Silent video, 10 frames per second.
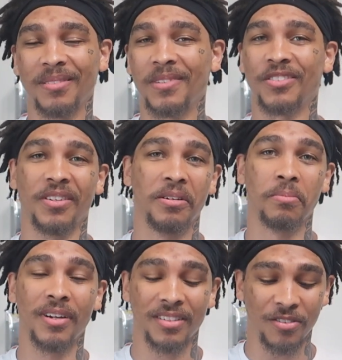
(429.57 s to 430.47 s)
I'm not trying to
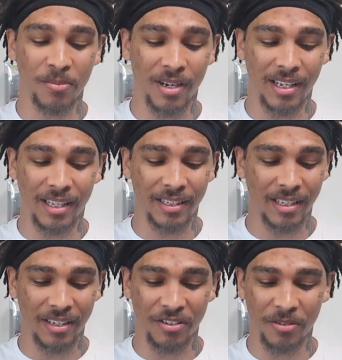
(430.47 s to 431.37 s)
impress nobody like
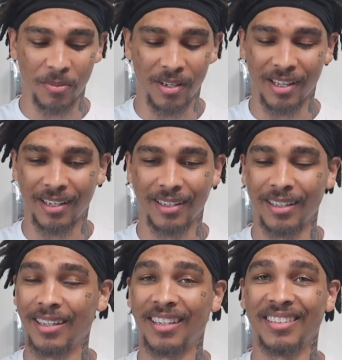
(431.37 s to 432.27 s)
that, you know what I mean? Like,
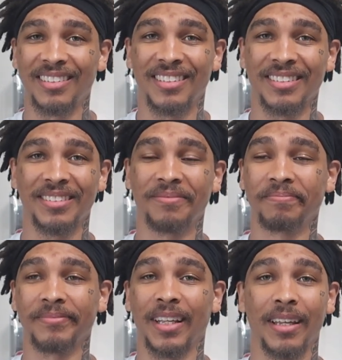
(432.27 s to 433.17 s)
just
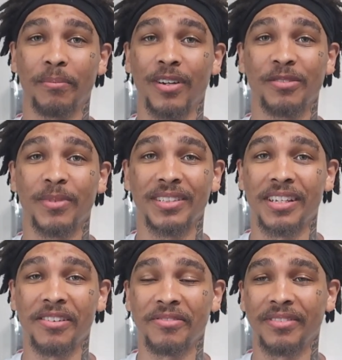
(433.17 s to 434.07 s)
impress
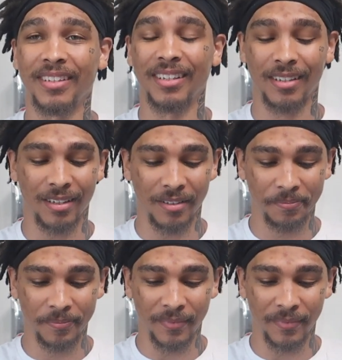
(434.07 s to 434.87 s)
myself and